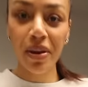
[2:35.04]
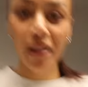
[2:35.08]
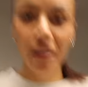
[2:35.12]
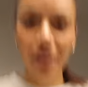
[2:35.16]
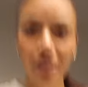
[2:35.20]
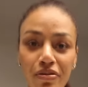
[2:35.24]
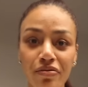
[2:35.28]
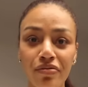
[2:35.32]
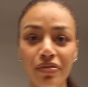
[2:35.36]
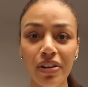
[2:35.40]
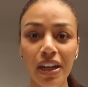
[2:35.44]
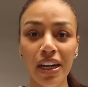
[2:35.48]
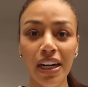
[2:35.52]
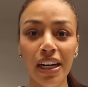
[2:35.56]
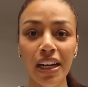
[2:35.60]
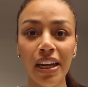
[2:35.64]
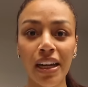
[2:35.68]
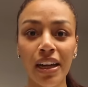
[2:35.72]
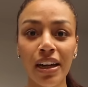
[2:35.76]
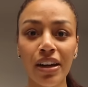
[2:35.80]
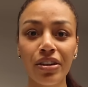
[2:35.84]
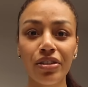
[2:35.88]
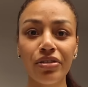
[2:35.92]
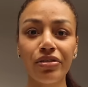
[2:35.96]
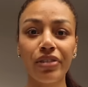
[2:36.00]
a
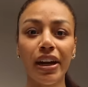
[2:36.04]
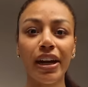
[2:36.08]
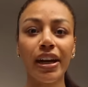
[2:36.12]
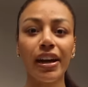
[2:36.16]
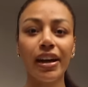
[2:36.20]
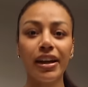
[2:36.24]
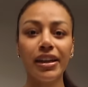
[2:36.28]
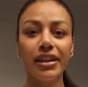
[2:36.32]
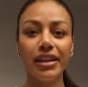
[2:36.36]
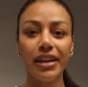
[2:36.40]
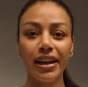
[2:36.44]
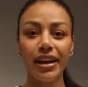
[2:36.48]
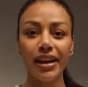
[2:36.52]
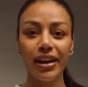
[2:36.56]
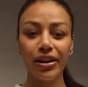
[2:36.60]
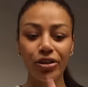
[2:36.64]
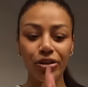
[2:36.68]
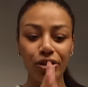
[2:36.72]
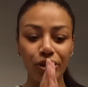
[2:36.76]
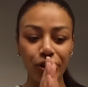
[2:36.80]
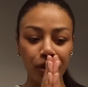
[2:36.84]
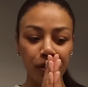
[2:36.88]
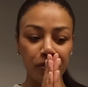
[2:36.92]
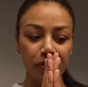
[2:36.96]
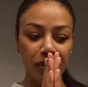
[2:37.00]
really great idea,
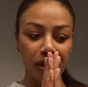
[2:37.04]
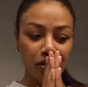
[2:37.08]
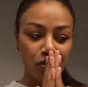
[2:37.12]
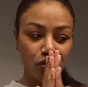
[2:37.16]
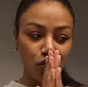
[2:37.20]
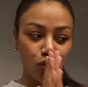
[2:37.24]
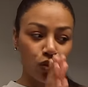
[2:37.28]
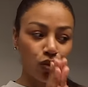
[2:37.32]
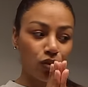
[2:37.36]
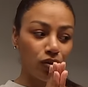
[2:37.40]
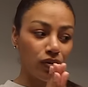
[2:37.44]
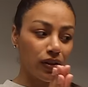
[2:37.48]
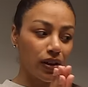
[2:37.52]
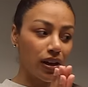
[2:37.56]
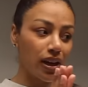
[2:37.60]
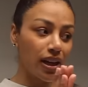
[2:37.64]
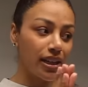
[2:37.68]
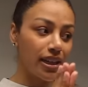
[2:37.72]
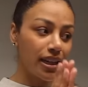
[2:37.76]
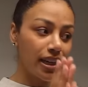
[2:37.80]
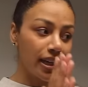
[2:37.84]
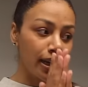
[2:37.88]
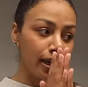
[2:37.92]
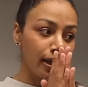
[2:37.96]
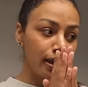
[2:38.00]
or it could be an awful
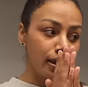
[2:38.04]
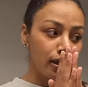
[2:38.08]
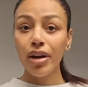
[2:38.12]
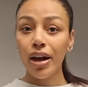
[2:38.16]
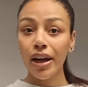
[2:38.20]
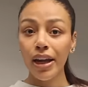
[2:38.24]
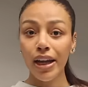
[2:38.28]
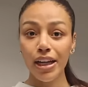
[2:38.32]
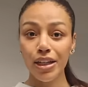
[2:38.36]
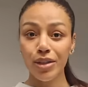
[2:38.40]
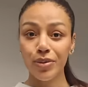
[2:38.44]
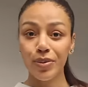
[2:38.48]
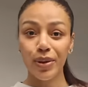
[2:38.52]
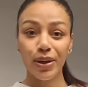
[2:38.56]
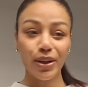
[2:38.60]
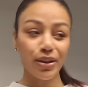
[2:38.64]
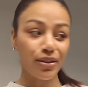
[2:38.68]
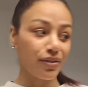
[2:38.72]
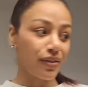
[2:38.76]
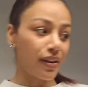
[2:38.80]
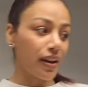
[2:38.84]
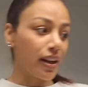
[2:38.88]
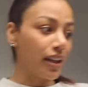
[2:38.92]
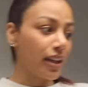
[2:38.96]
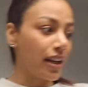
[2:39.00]
idea. I guess we're
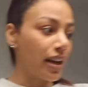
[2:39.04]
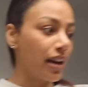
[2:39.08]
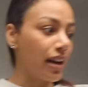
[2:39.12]
gonna find